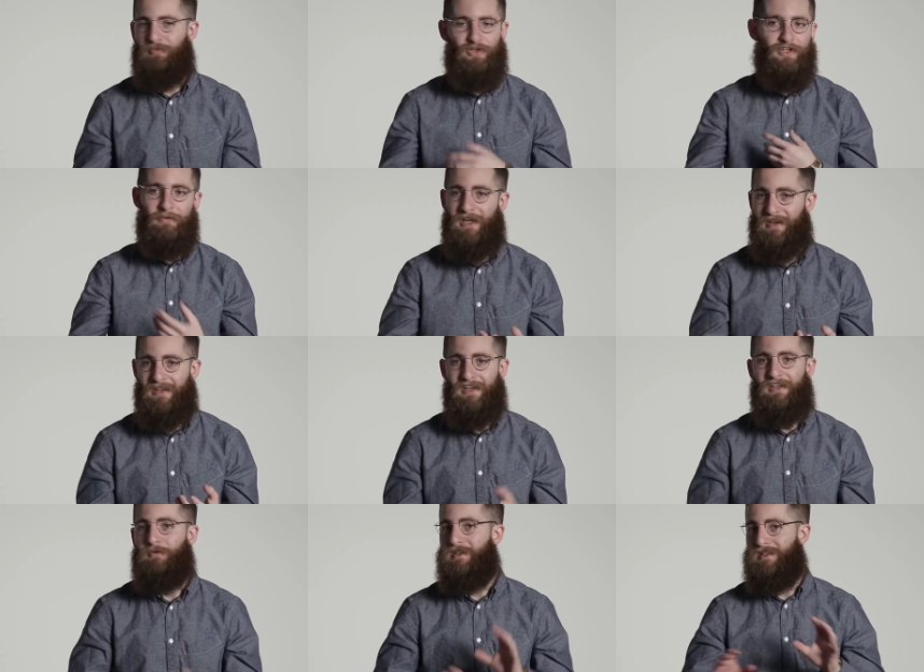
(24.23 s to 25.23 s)
of pull him out of
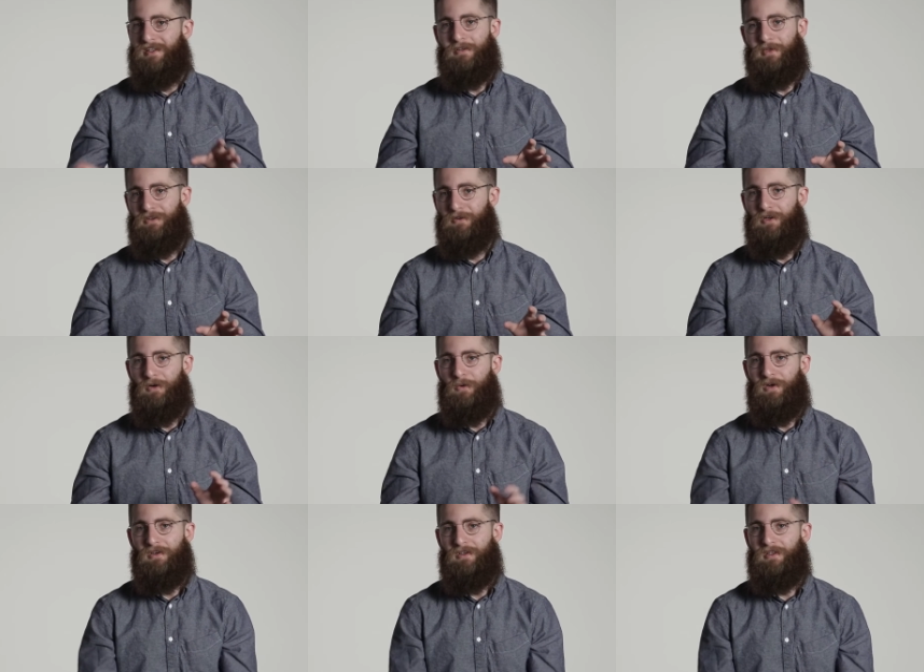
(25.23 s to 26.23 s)
that and we stick him in the real
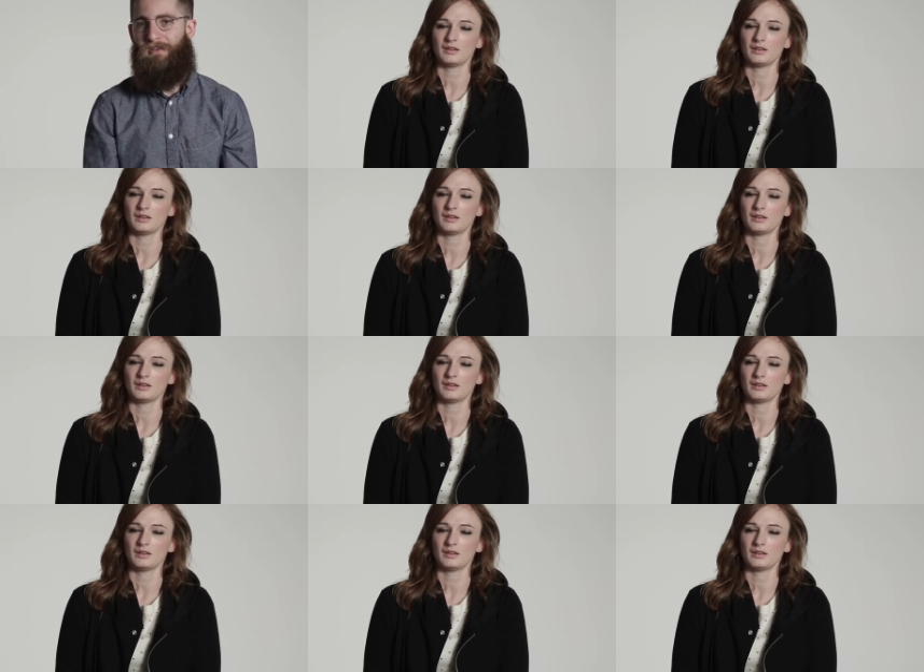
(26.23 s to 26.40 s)
world.